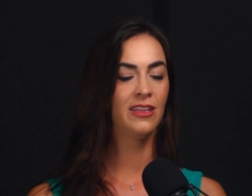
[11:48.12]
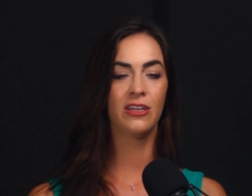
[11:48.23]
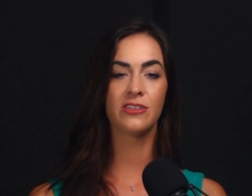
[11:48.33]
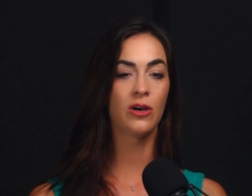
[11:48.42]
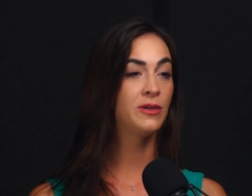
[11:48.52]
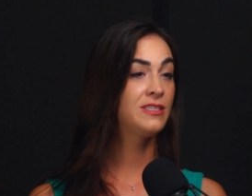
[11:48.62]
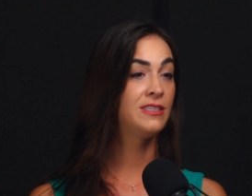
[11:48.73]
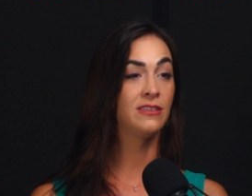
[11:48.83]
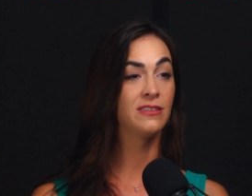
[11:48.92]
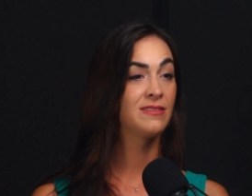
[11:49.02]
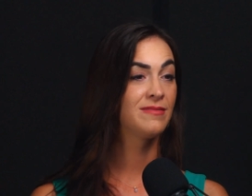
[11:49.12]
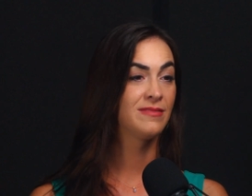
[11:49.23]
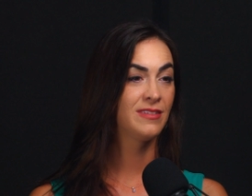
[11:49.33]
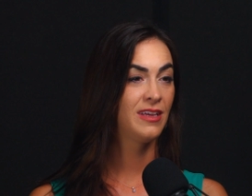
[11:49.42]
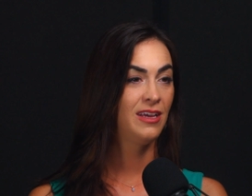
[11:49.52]
there's always deals.
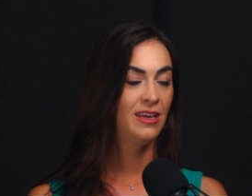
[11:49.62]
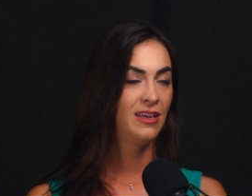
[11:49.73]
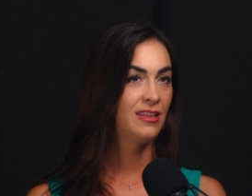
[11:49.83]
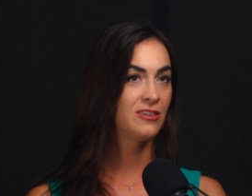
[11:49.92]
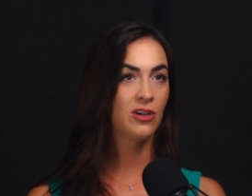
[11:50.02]
Mm-hmm. There's